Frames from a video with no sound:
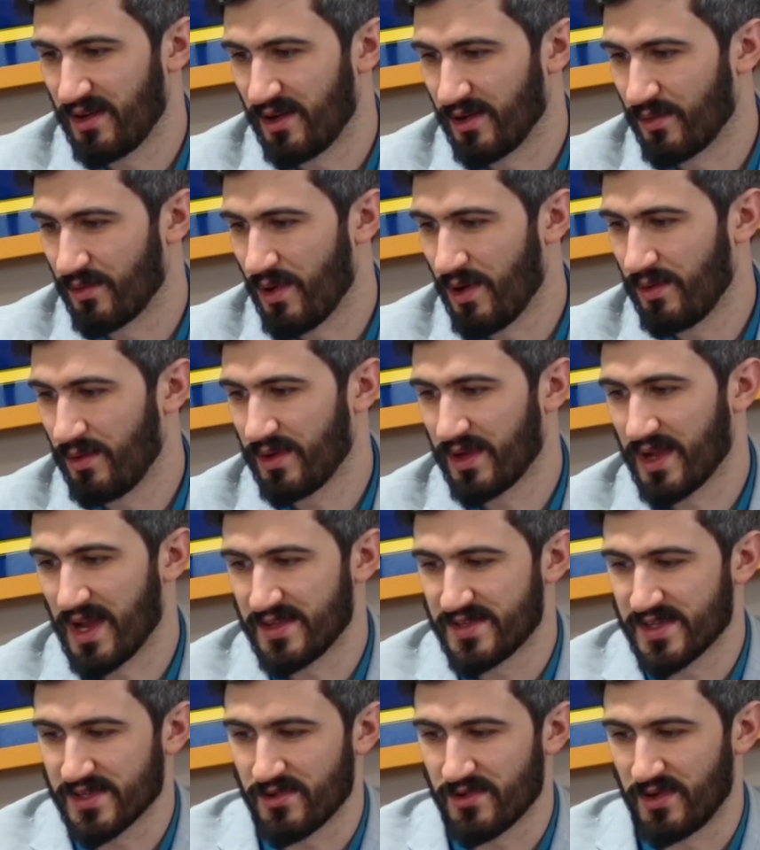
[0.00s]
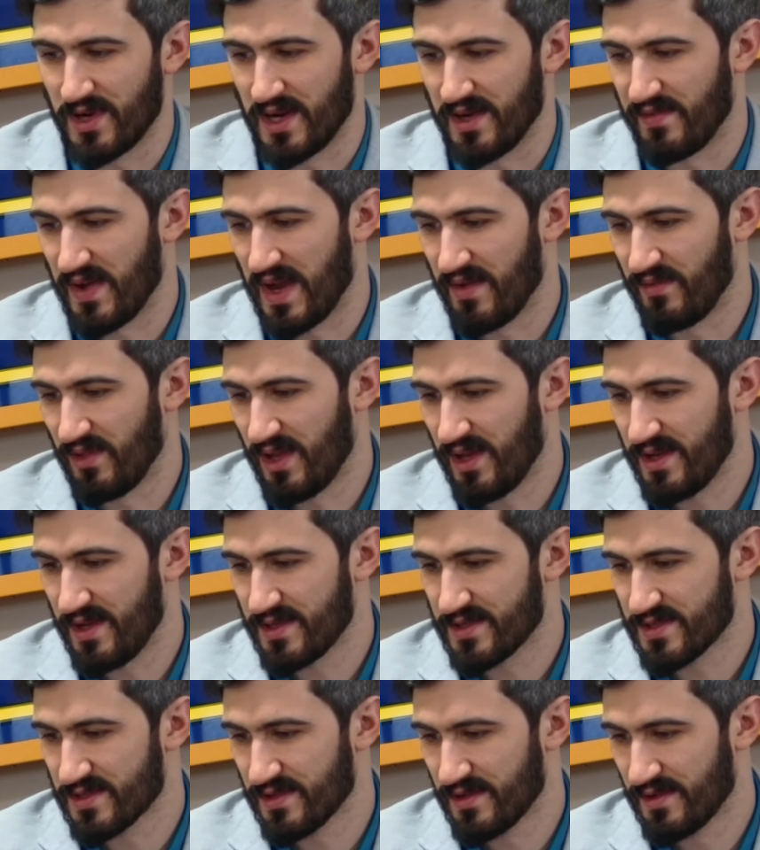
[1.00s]
Unquote, got 695
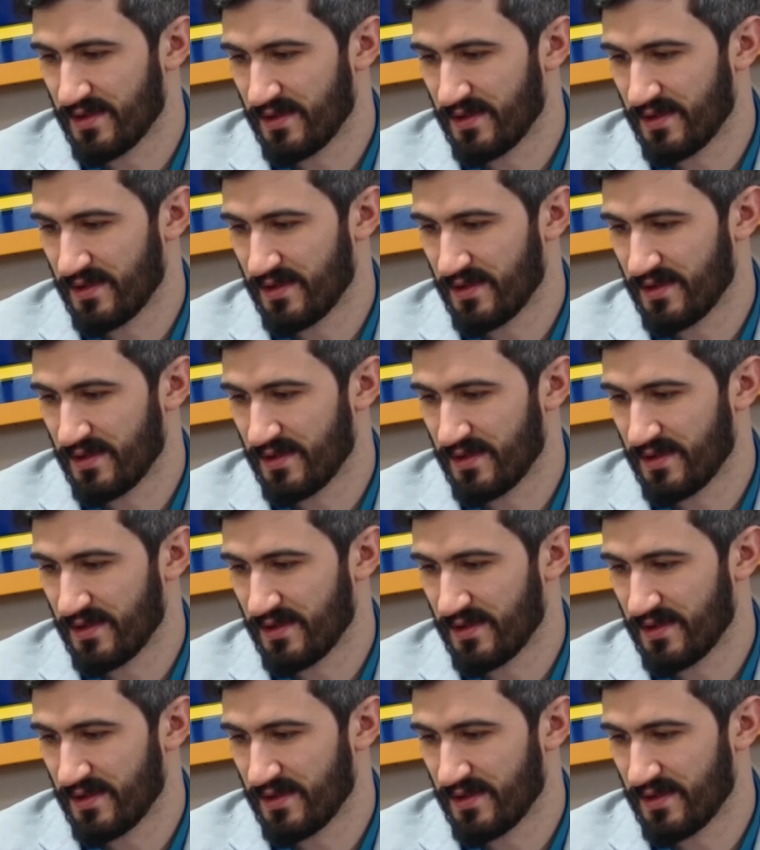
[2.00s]
likes.